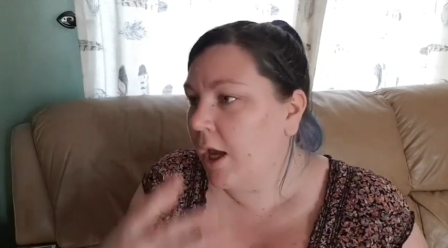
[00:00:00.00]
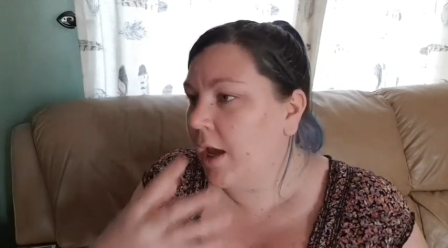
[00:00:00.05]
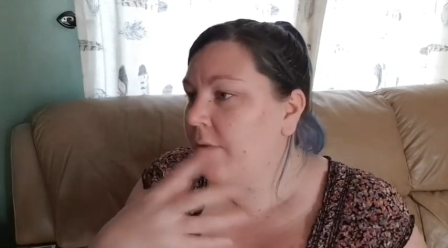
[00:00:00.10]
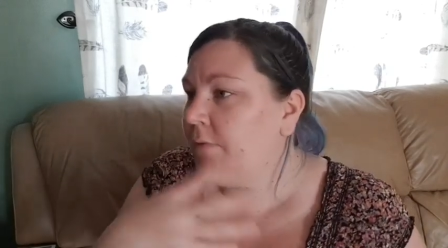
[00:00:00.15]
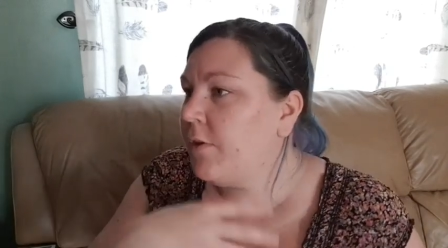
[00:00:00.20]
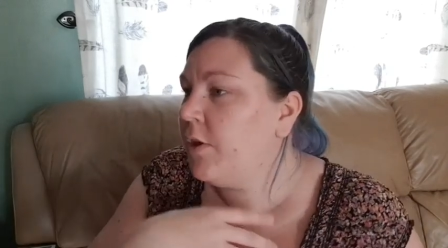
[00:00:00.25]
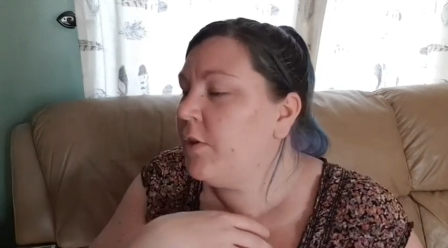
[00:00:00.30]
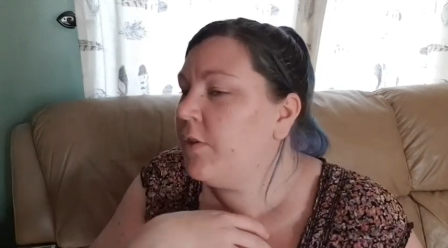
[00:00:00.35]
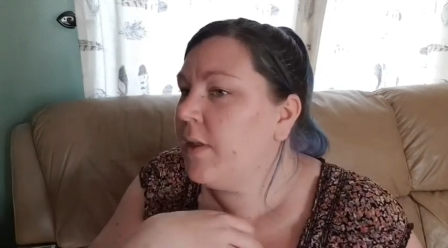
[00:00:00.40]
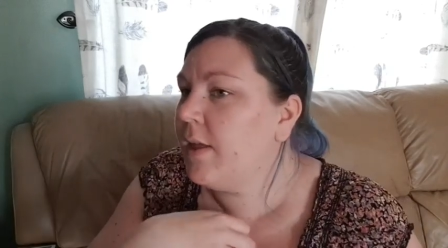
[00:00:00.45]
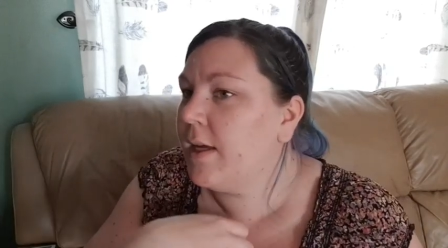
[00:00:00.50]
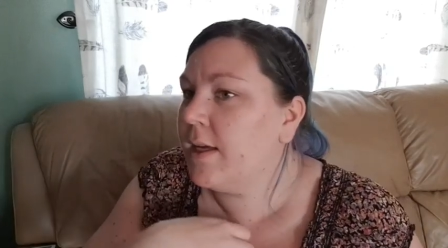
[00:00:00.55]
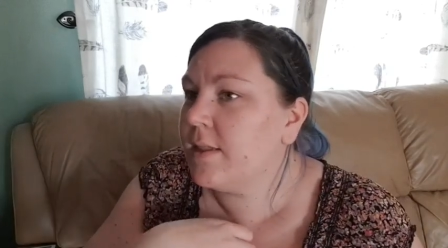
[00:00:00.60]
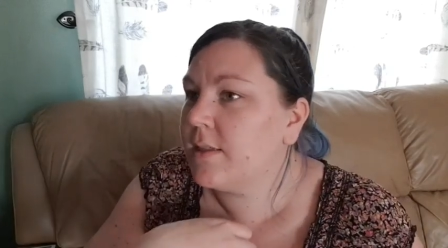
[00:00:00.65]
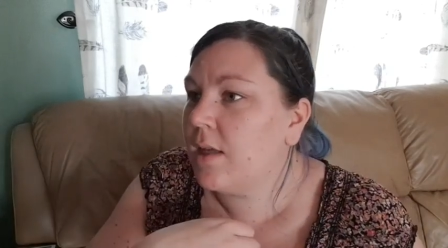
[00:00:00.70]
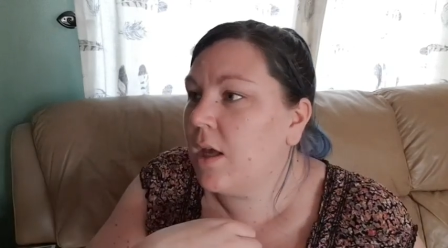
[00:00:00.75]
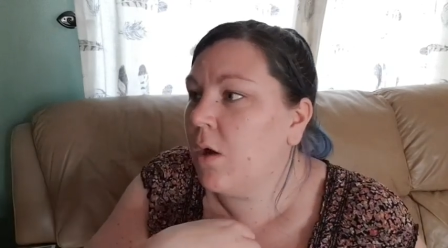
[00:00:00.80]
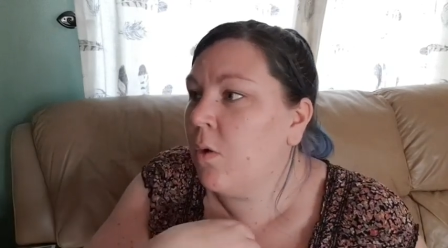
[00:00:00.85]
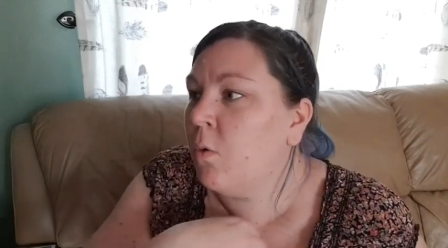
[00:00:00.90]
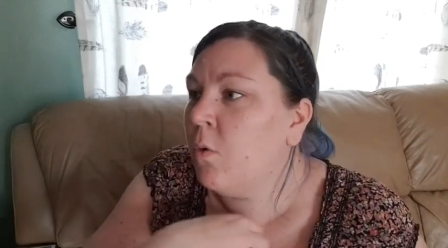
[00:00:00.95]
if you think
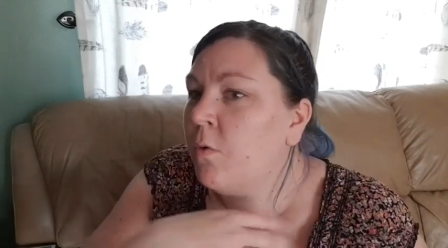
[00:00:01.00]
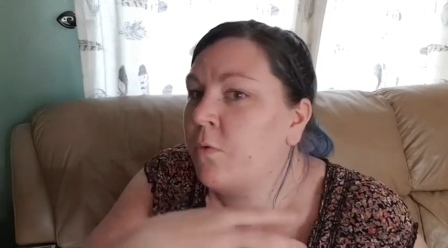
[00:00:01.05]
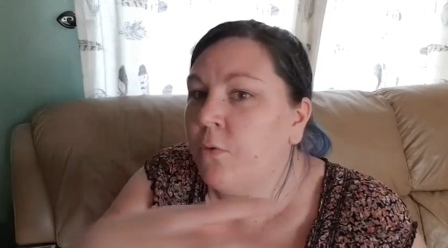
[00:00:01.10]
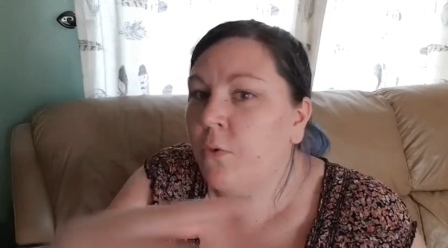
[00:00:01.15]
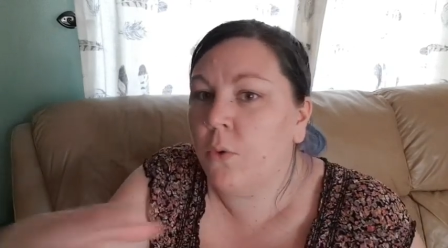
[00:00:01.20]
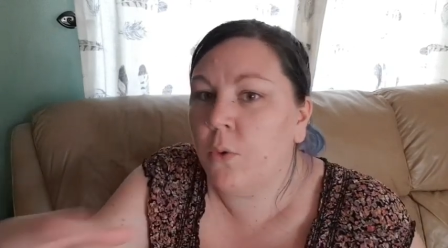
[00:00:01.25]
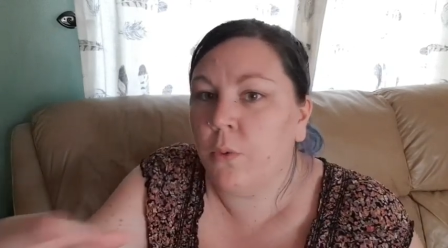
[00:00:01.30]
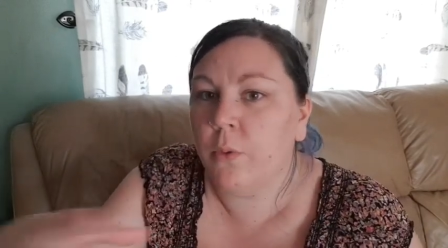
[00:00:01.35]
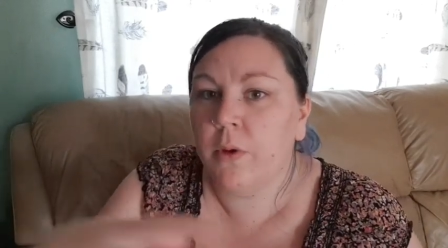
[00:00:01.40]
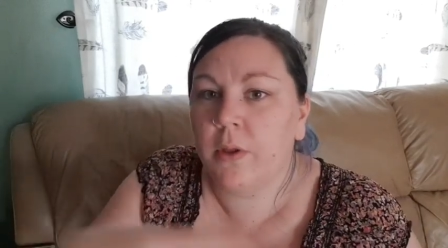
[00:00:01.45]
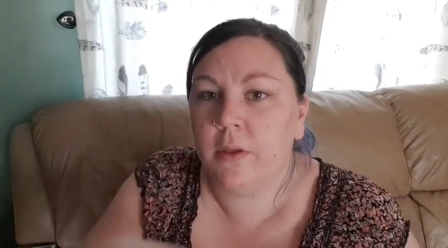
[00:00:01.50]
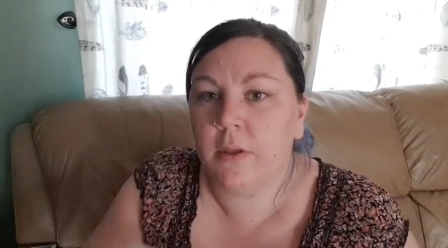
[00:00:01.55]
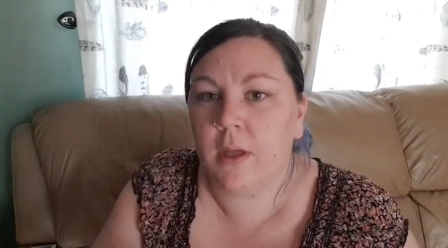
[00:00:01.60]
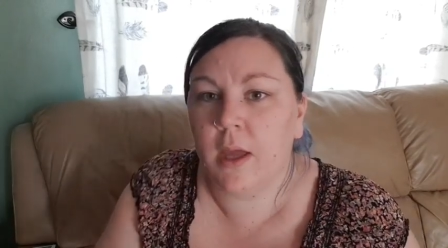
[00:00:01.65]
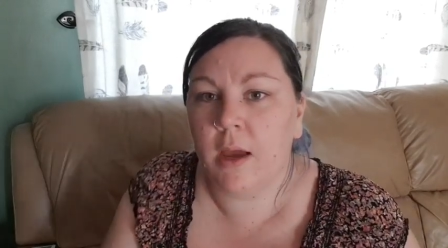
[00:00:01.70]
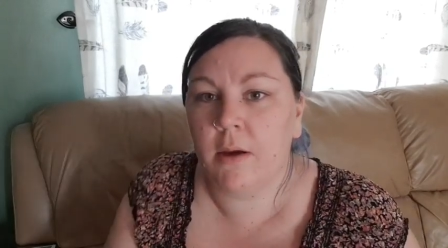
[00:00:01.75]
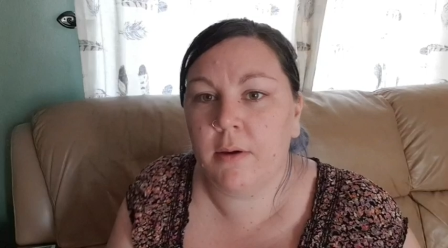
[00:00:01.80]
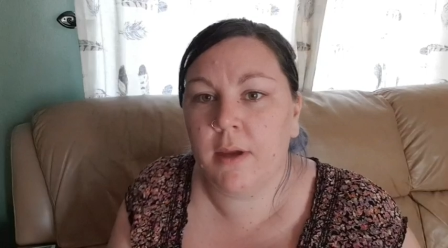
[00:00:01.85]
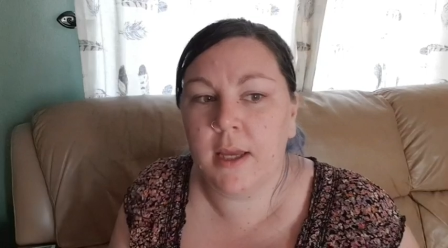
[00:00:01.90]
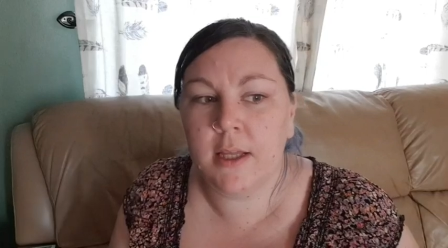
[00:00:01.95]
it's awful
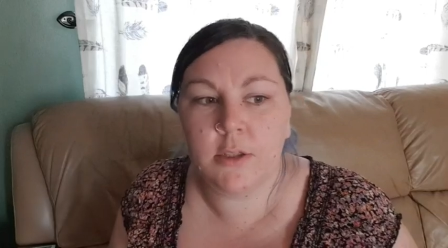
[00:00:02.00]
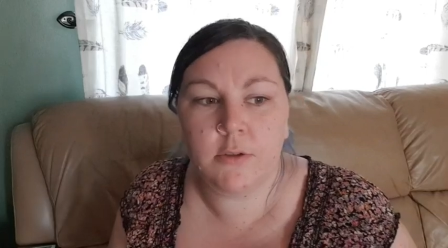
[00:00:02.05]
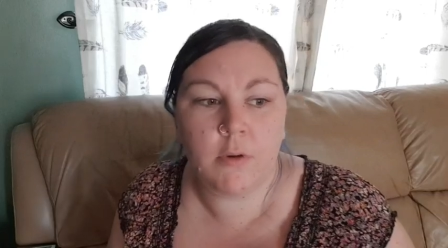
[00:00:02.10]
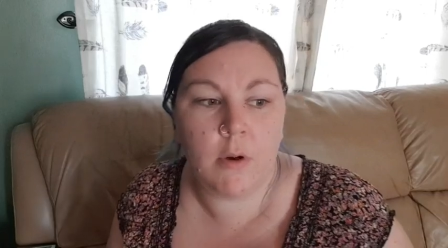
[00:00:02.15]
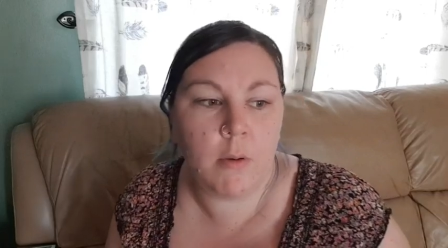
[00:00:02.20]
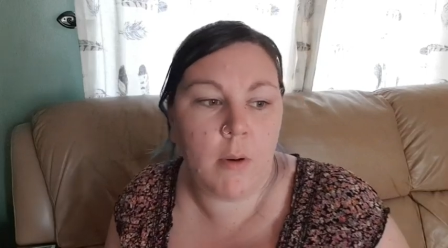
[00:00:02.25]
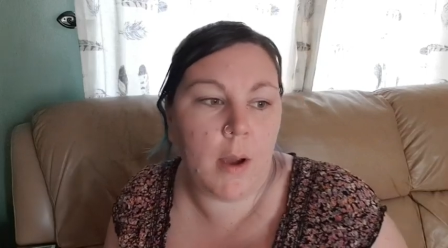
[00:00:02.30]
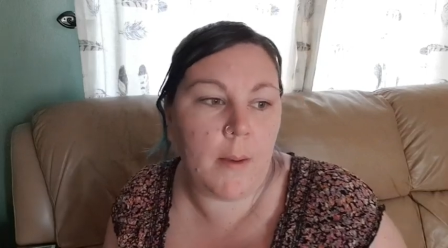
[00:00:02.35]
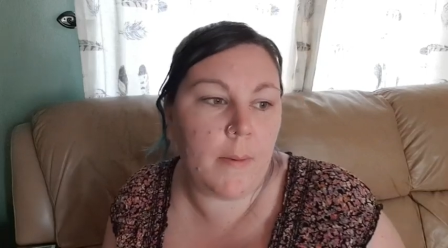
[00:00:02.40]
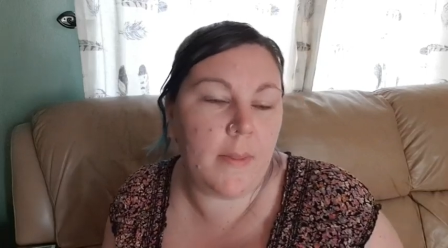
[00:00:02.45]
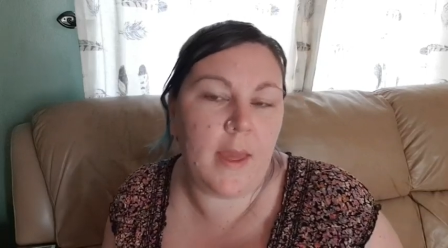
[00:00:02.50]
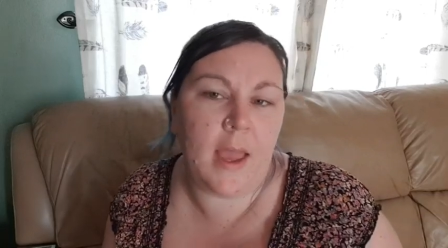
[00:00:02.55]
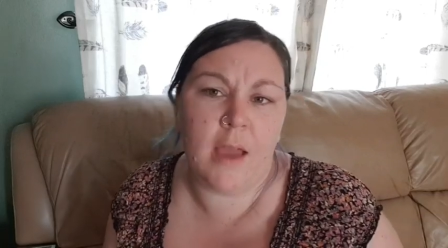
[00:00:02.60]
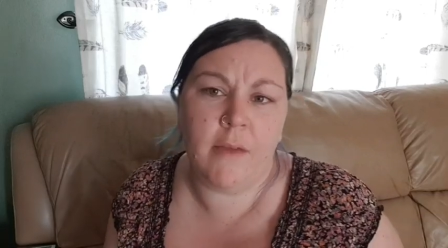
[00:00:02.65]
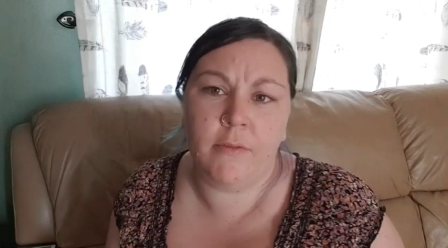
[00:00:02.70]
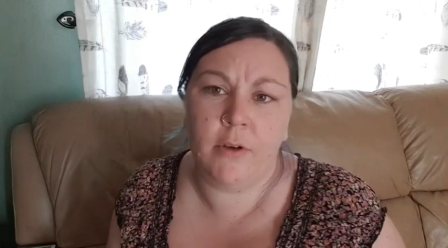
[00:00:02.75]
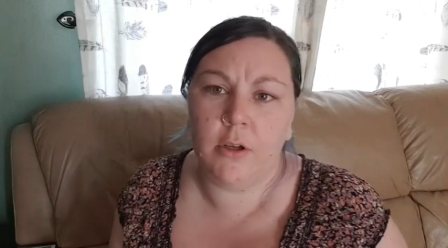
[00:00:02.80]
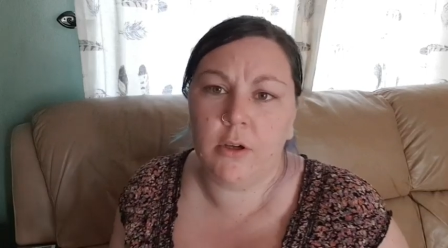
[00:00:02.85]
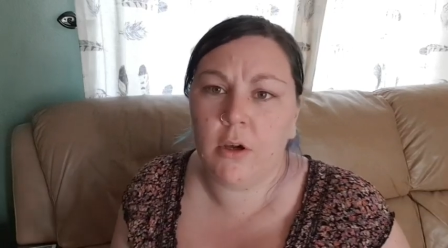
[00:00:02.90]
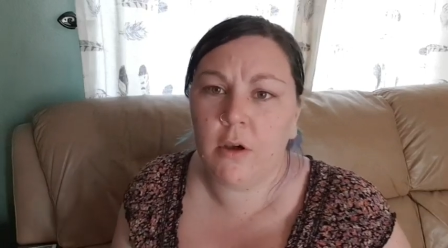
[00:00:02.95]
how kids grow up and they have no